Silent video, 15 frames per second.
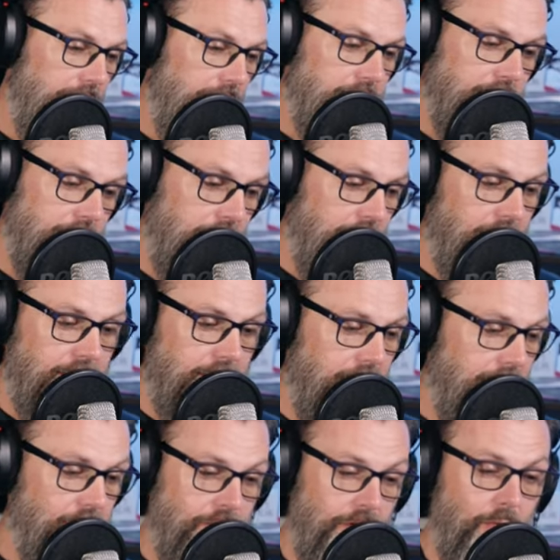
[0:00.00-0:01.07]
And
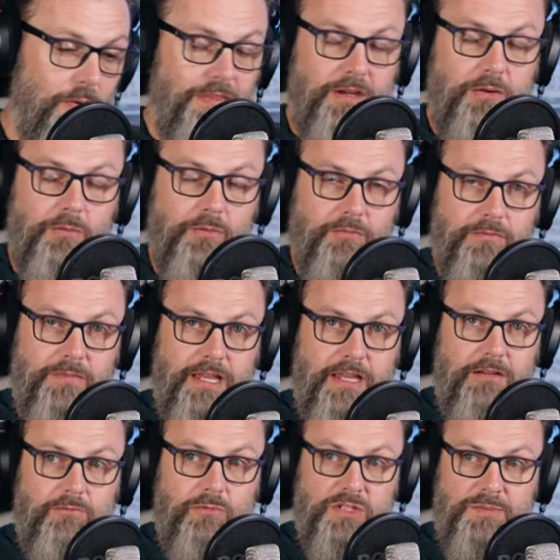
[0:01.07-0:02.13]
and I don't know what that
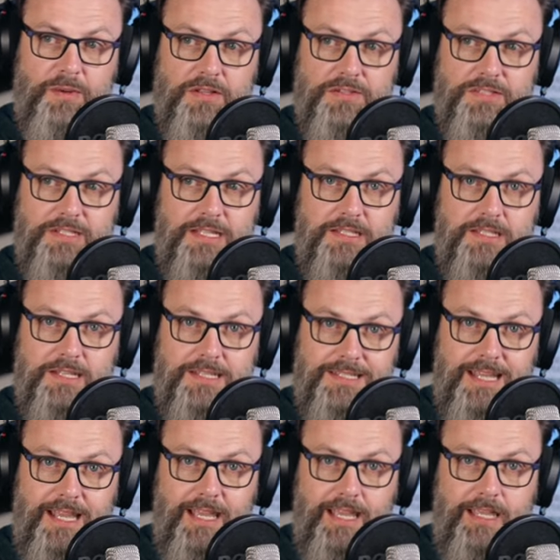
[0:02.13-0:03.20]
that response needs
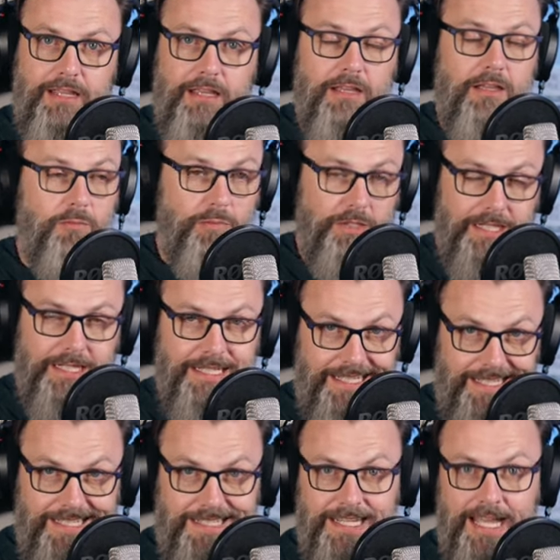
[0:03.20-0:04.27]
to say,
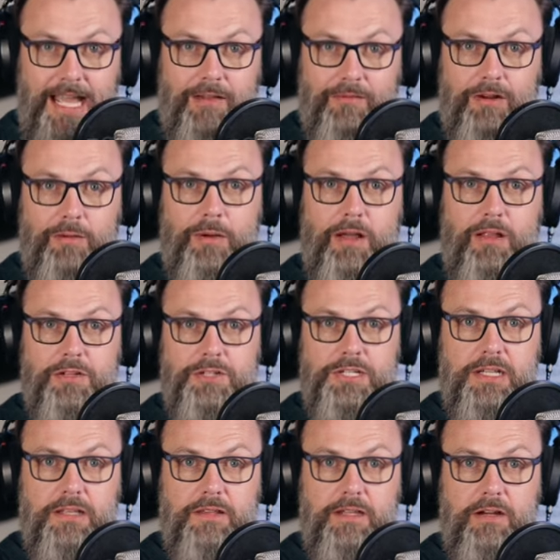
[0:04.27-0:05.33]
but it needs to have an
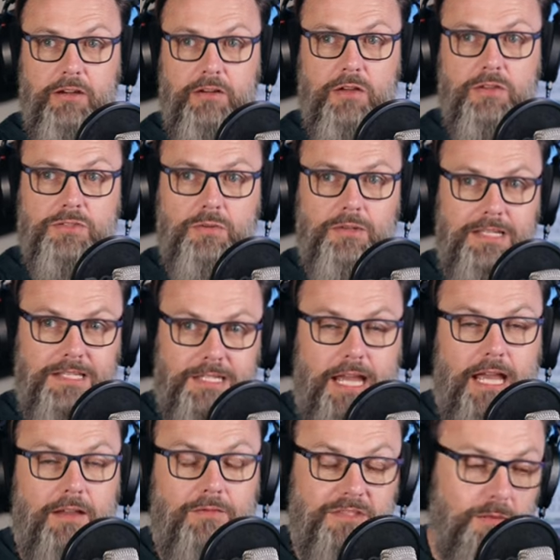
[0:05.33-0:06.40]
apology in there, and also
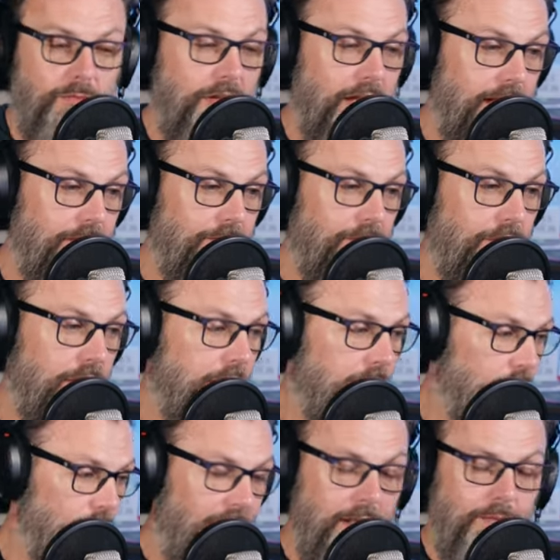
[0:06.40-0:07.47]
needs to have some kind of
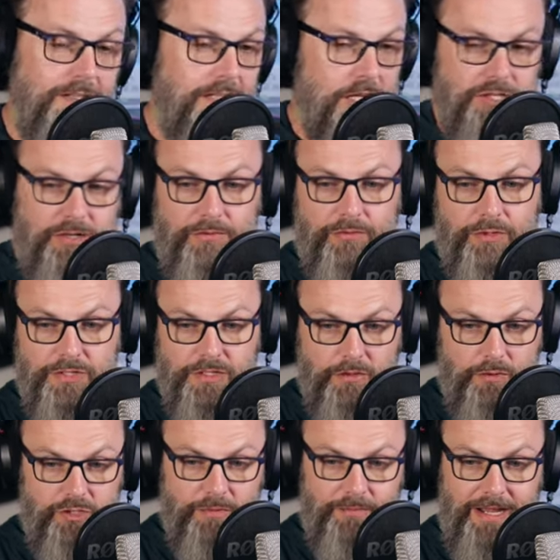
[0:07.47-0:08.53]
recommendation for
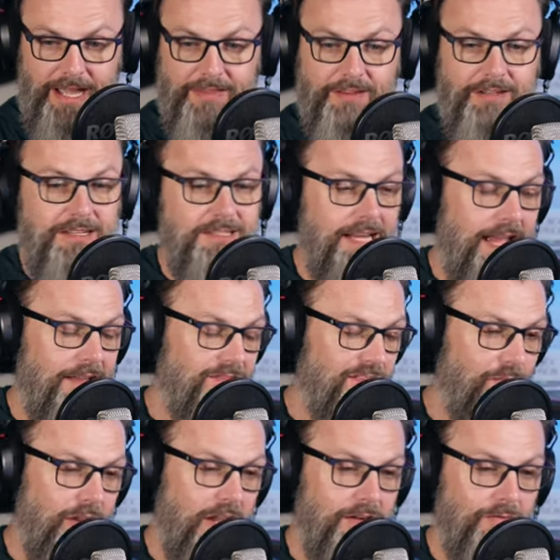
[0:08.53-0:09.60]
a solution path. It needs to
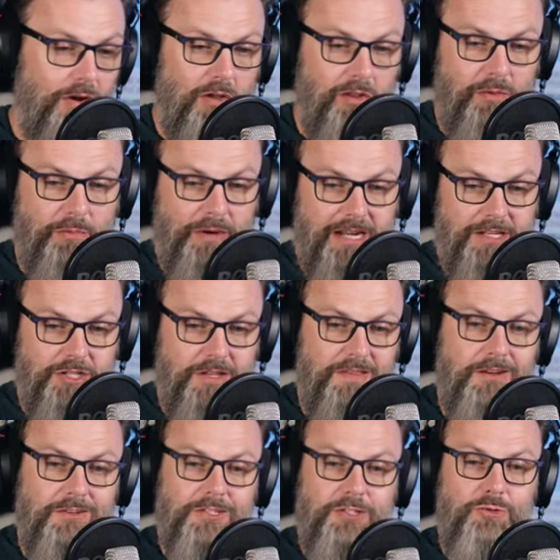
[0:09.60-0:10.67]
have some kind of olive
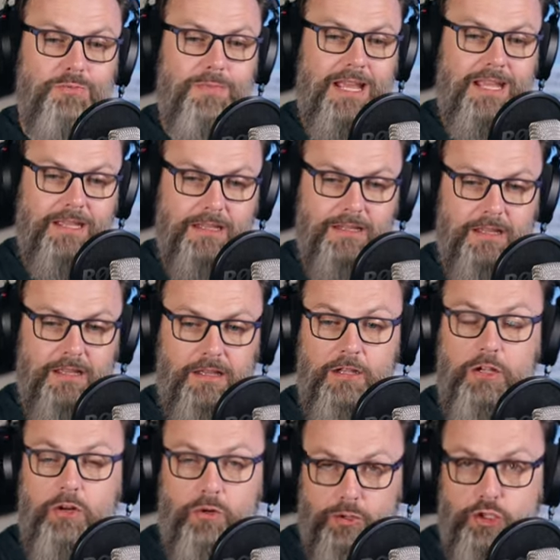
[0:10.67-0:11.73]
branch in there to make it.
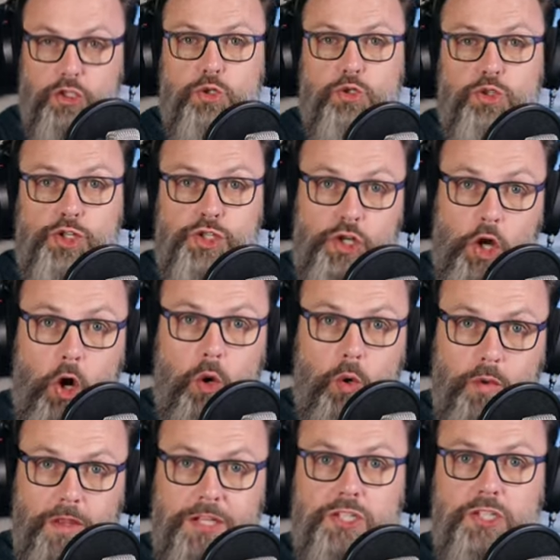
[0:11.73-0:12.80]
Or to
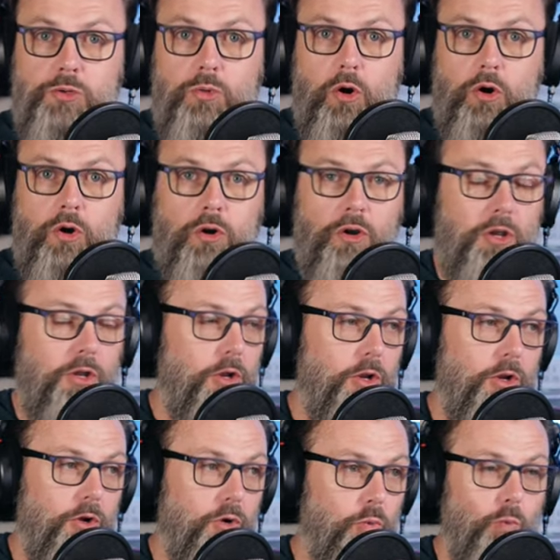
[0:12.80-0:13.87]
show that you are
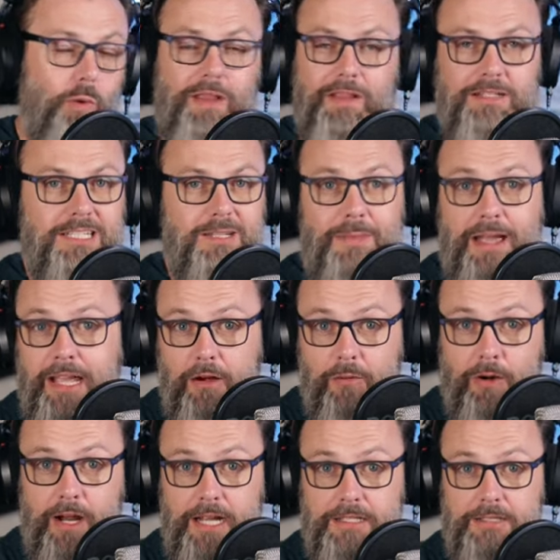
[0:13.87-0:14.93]
willing to
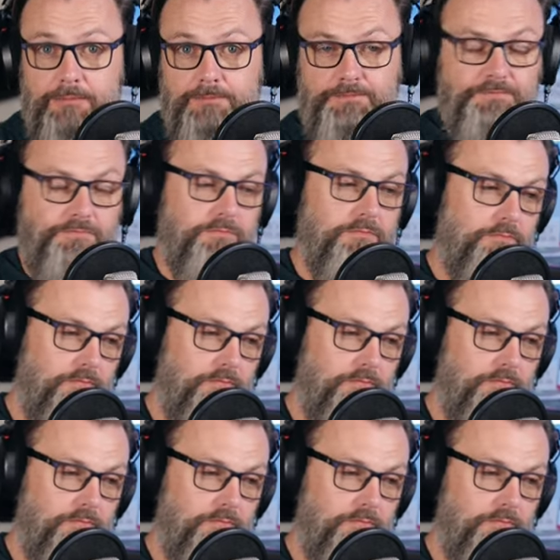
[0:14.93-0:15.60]
make it right.